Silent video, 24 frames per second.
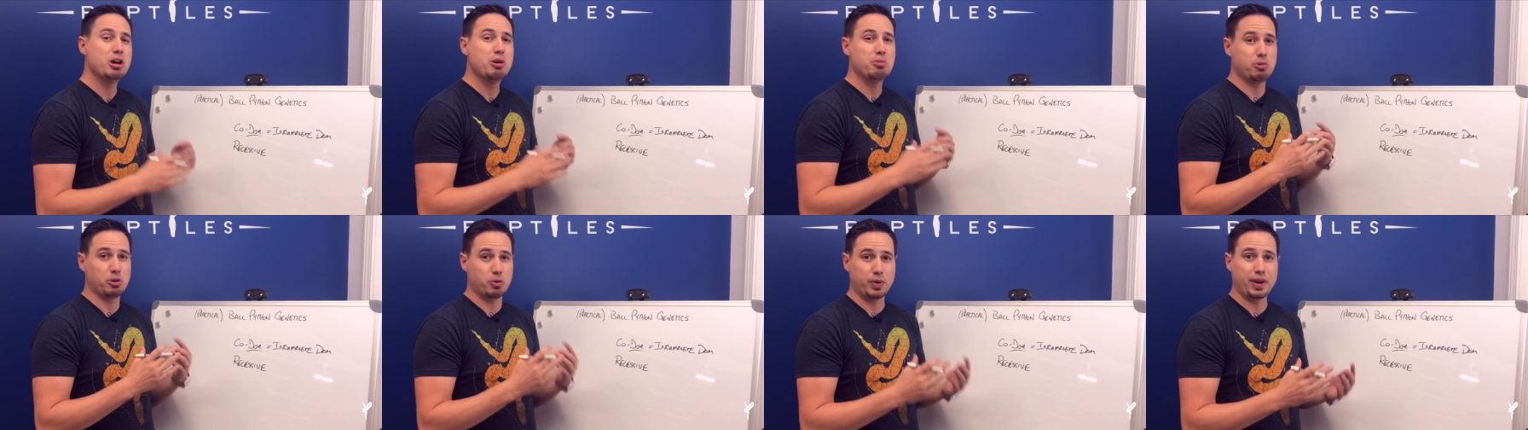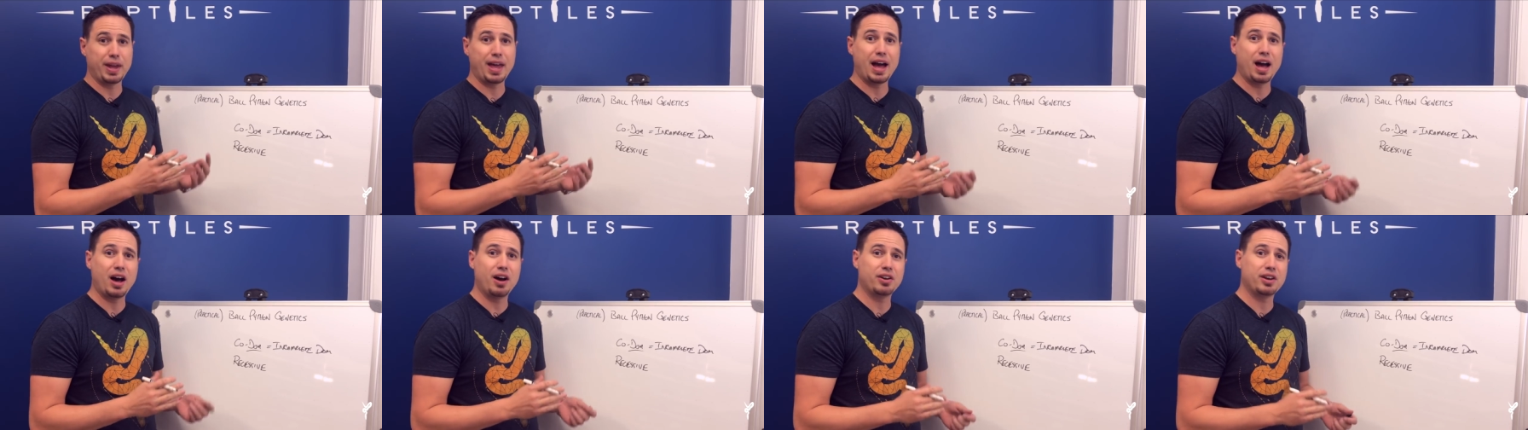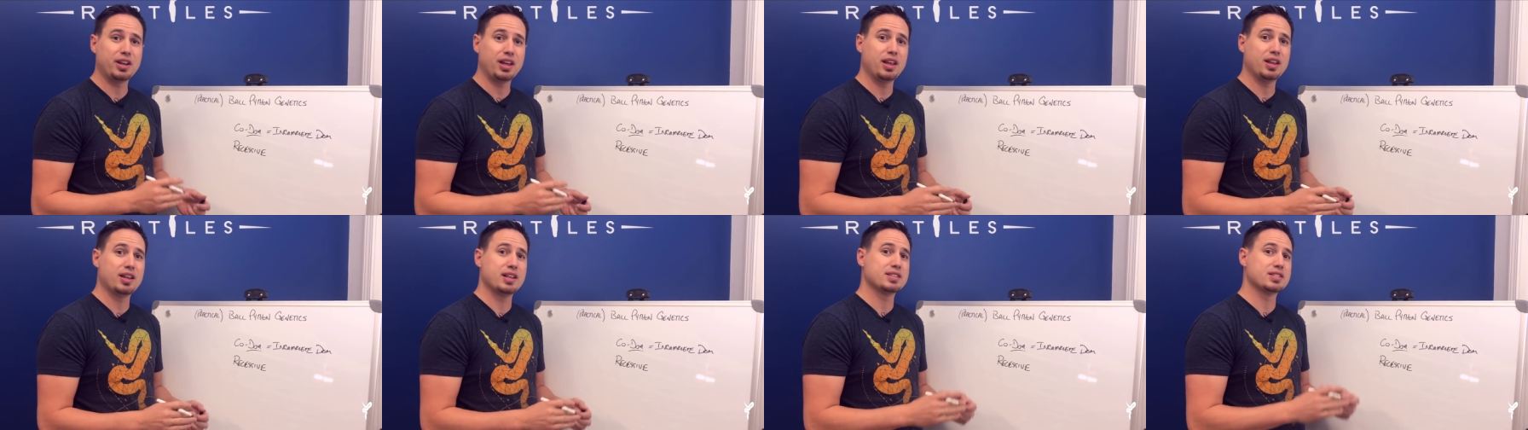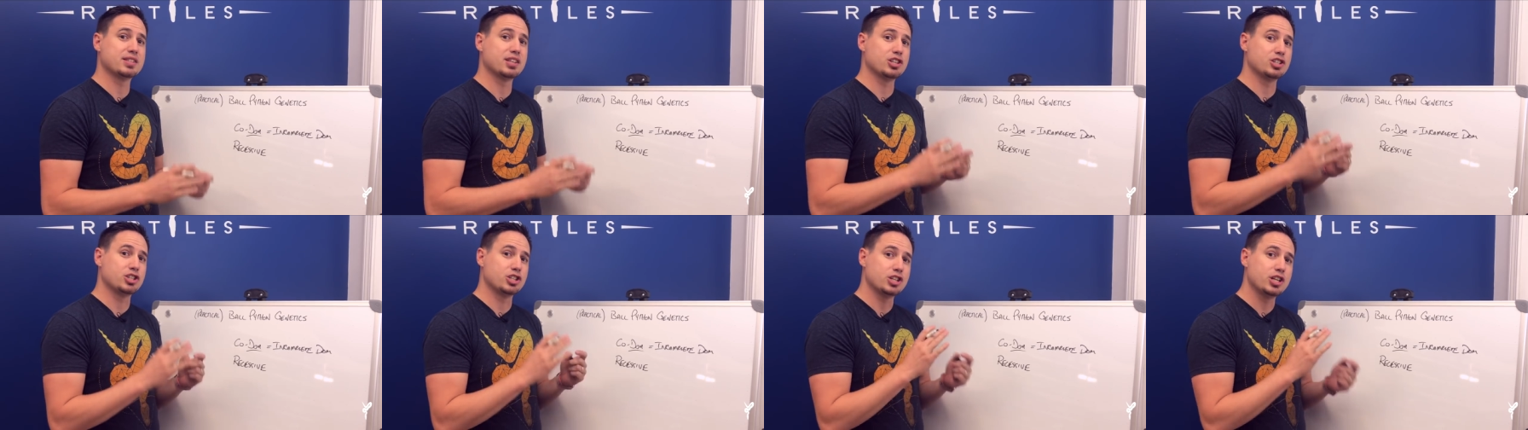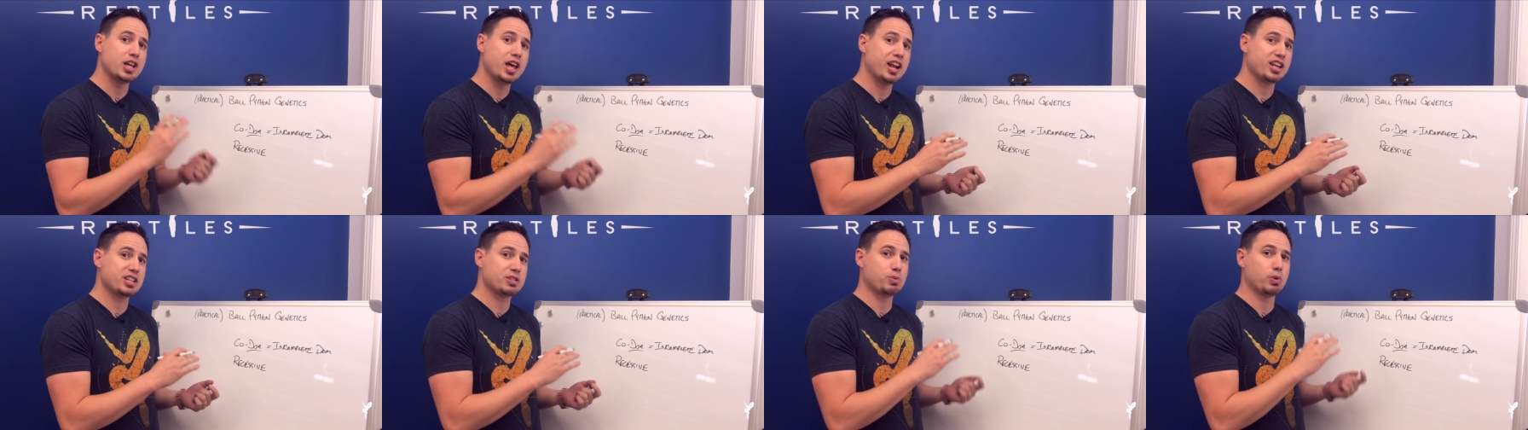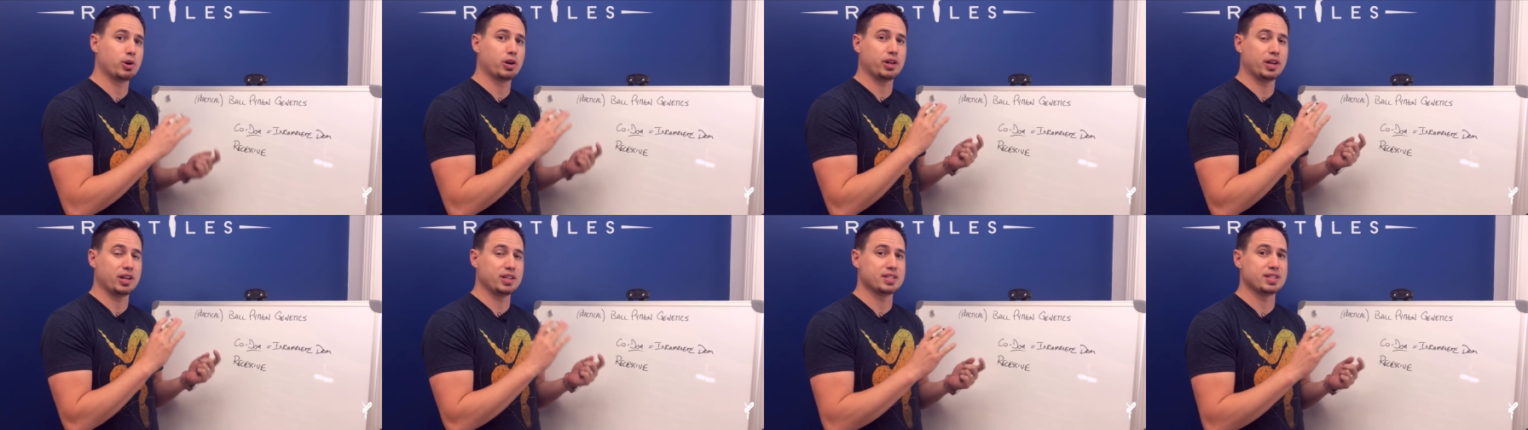but in reality is the genetics
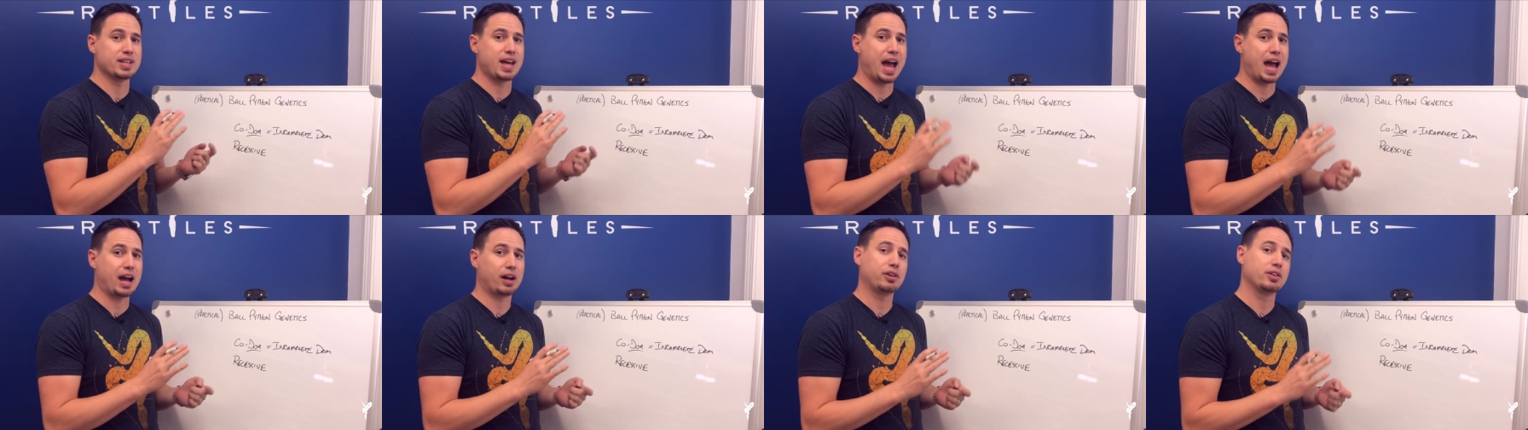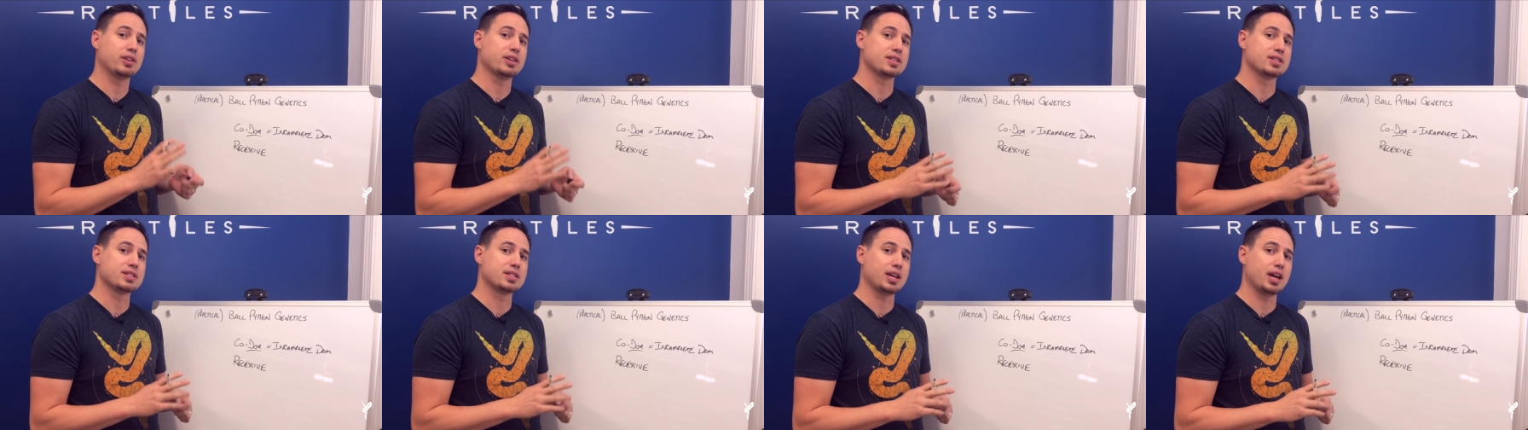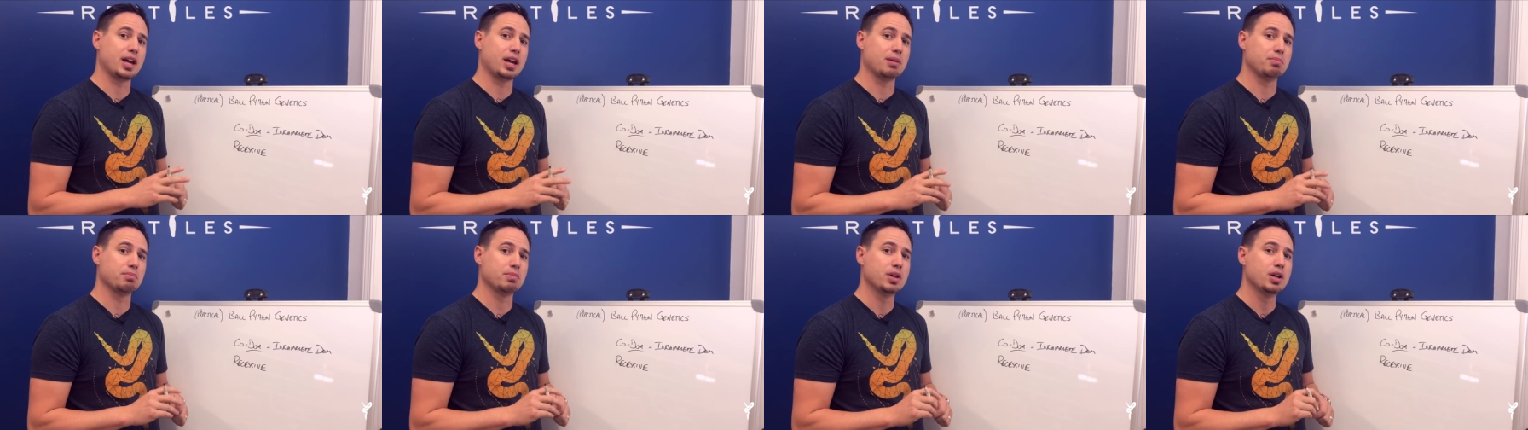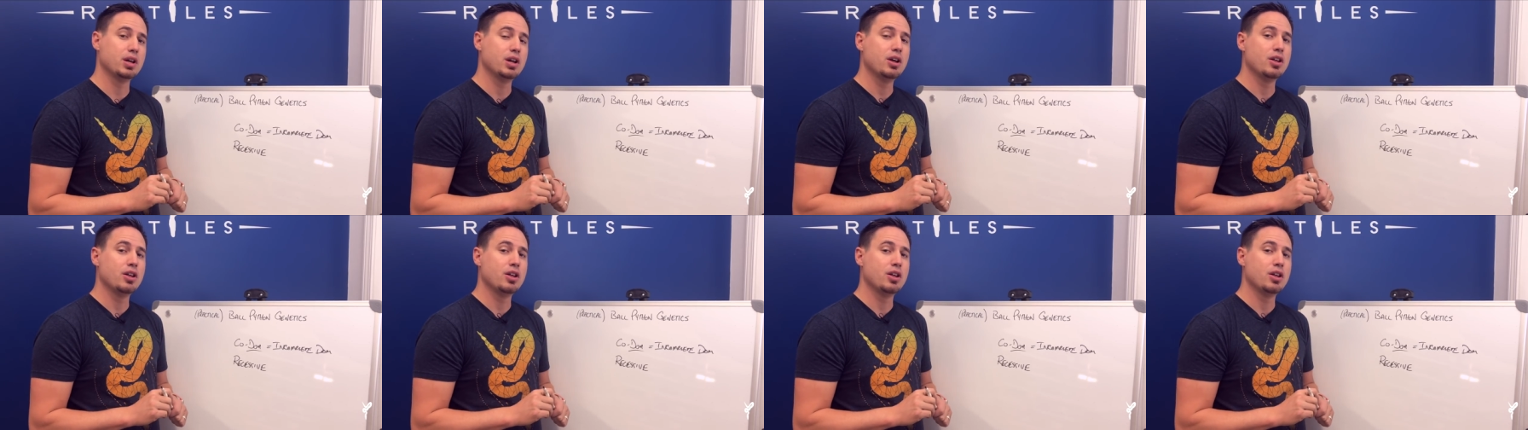work exactly the same.